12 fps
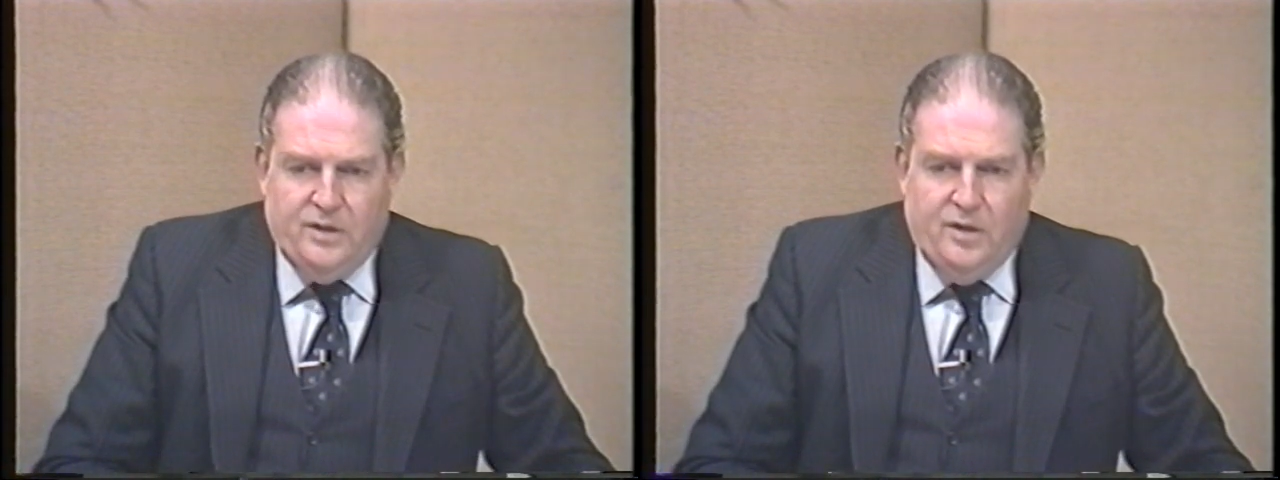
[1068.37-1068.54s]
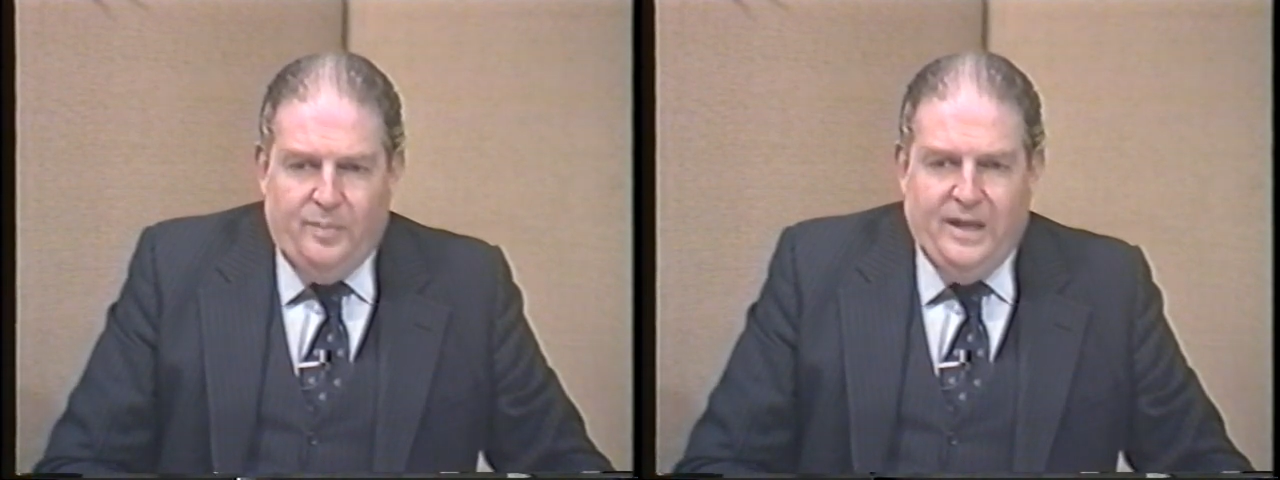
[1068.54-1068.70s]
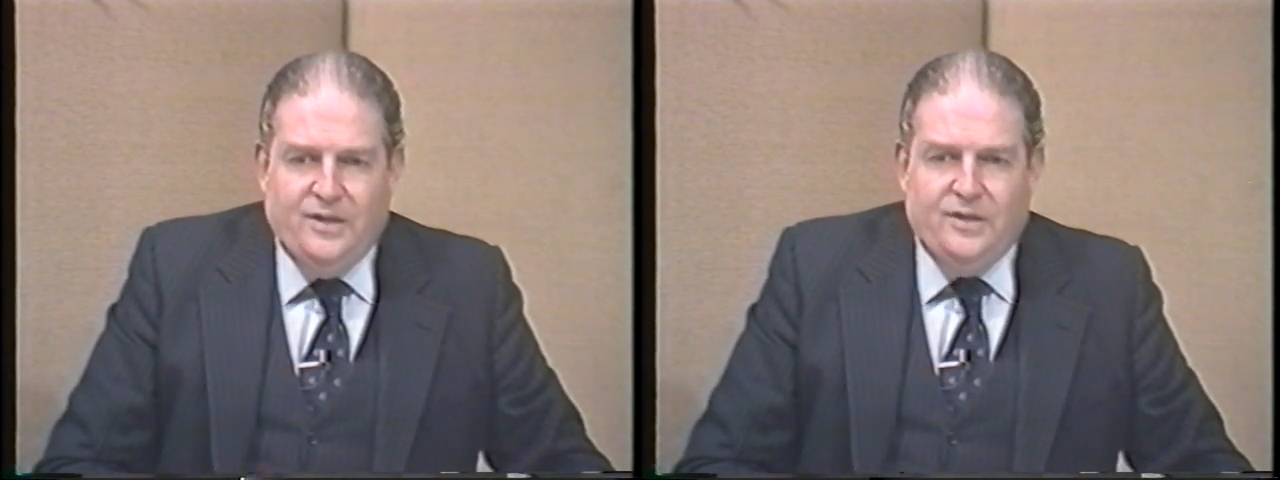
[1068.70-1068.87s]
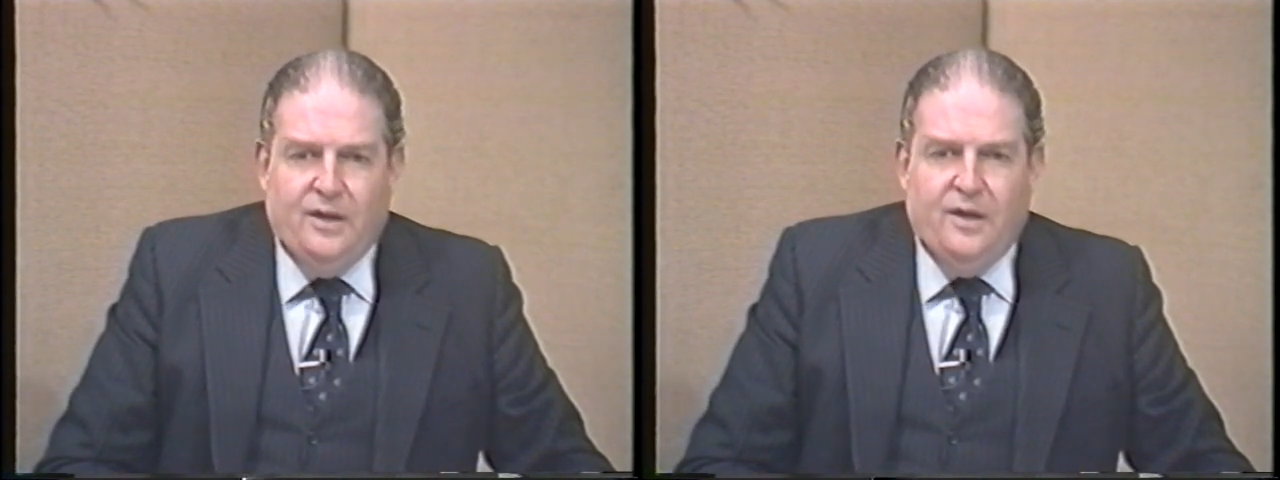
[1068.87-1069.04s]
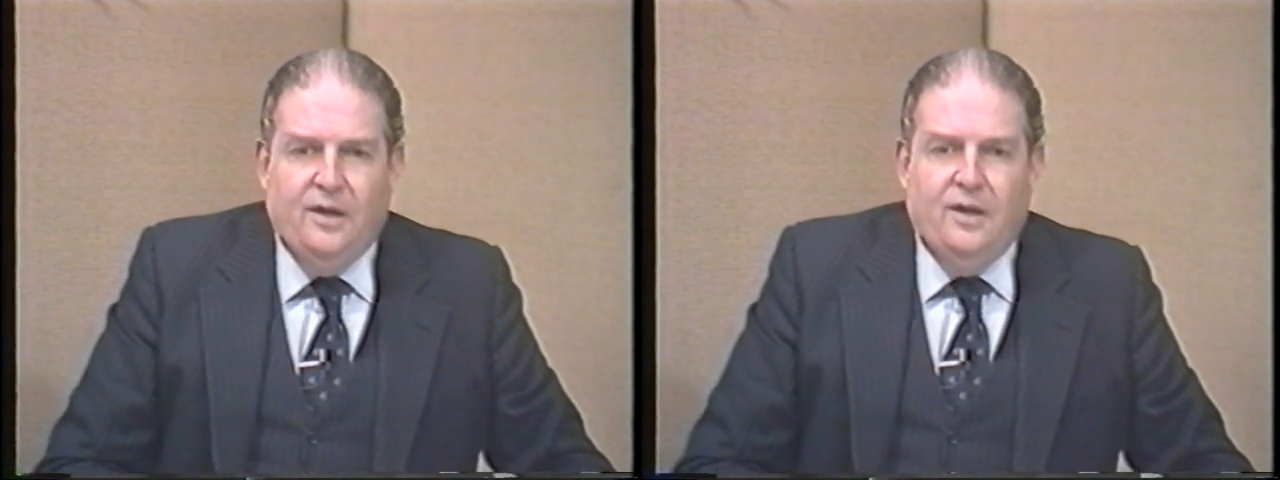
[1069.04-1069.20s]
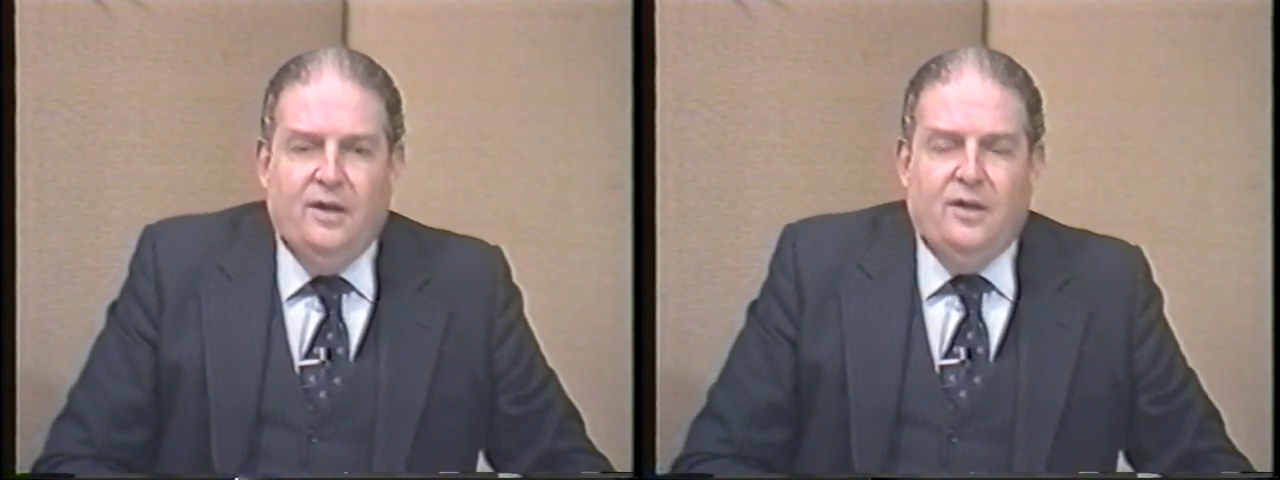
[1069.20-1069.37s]

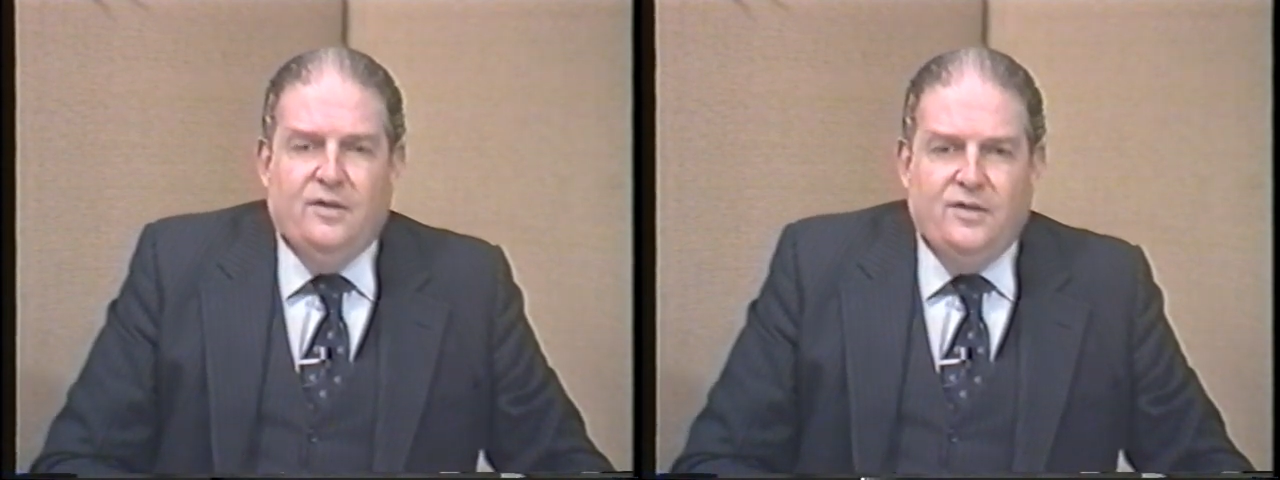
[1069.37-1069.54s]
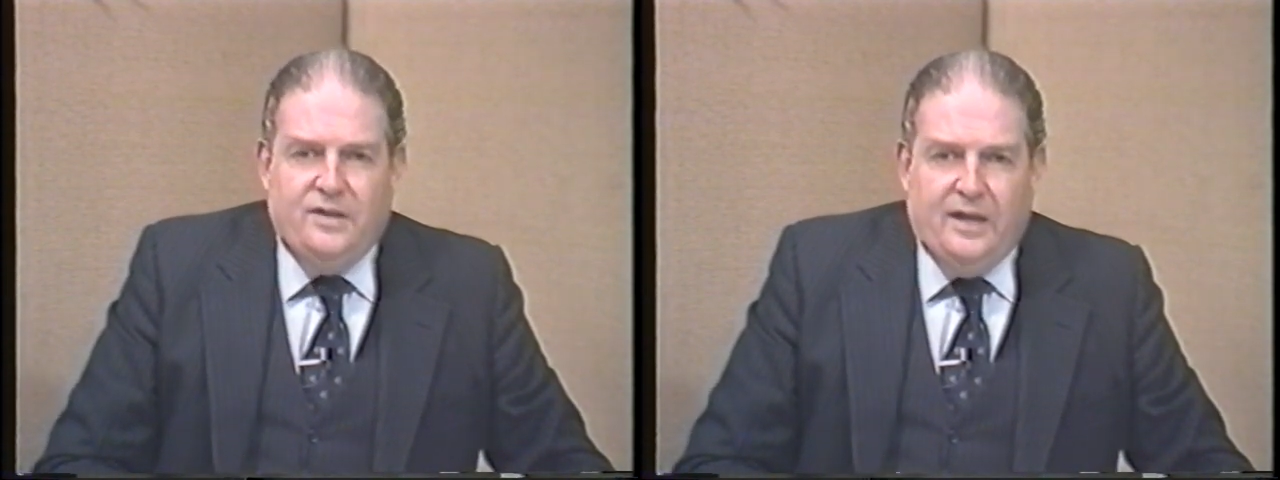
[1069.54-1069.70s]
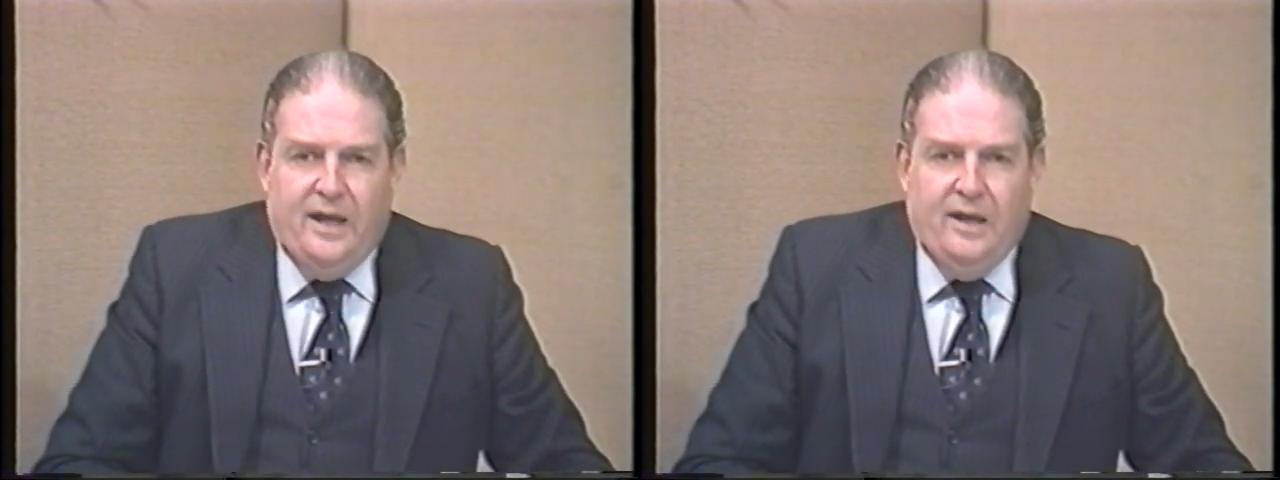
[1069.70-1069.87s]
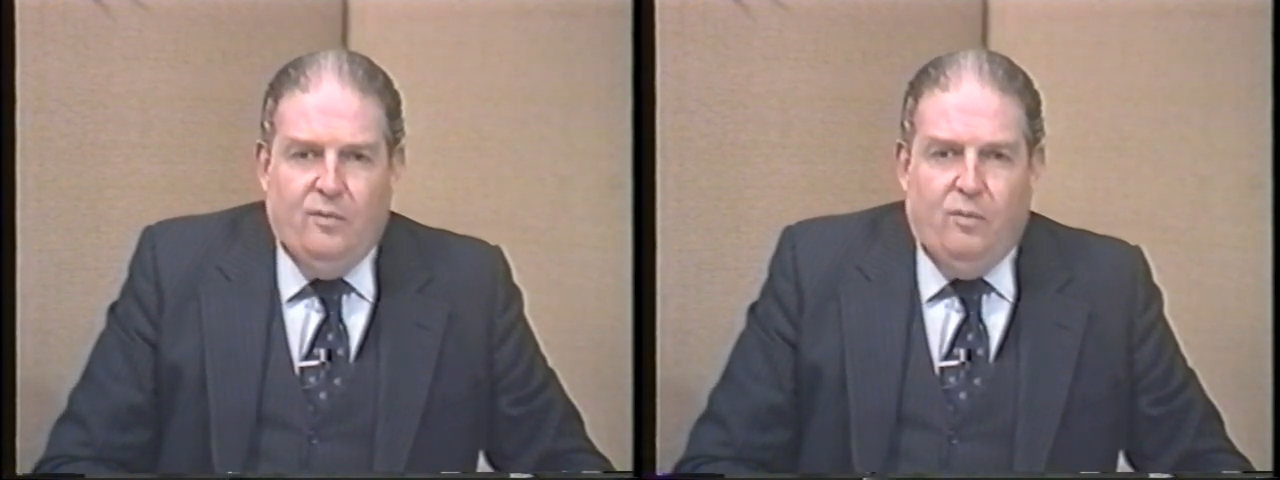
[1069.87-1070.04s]
Kapitza said